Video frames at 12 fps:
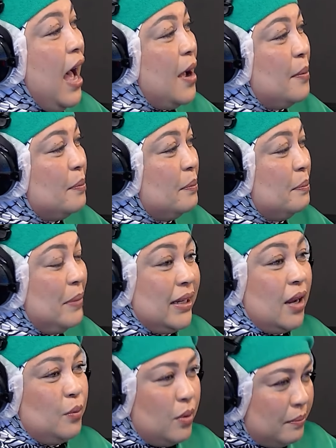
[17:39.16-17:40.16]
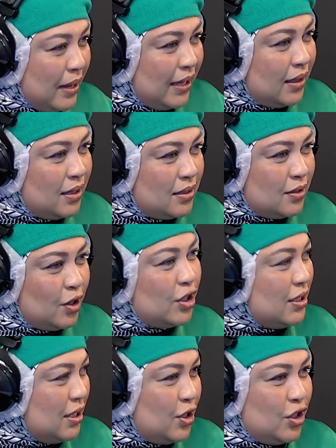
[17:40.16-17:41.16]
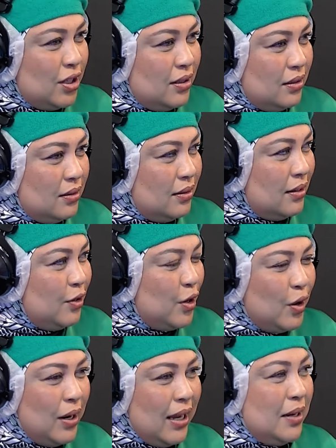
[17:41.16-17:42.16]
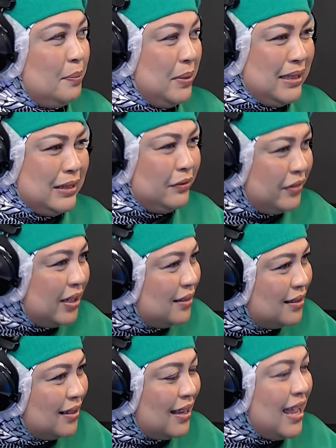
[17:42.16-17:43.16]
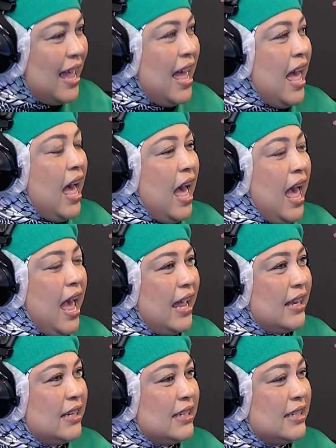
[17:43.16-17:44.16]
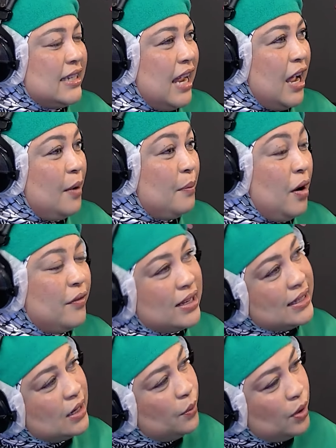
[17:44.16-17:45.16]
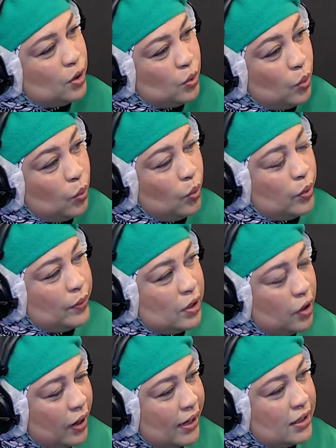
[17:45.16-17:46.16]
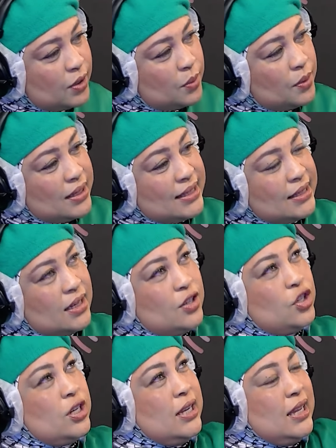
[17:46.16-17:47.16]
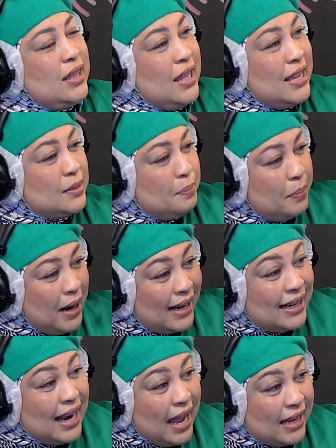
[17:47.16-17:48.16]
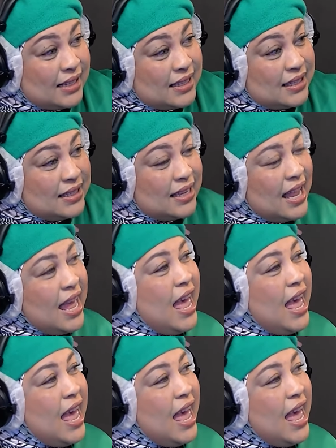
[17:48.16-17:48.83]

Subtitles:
But can we make this transition, you know, like a bit different? And obviously, when you go into a surgery, there is bright lights,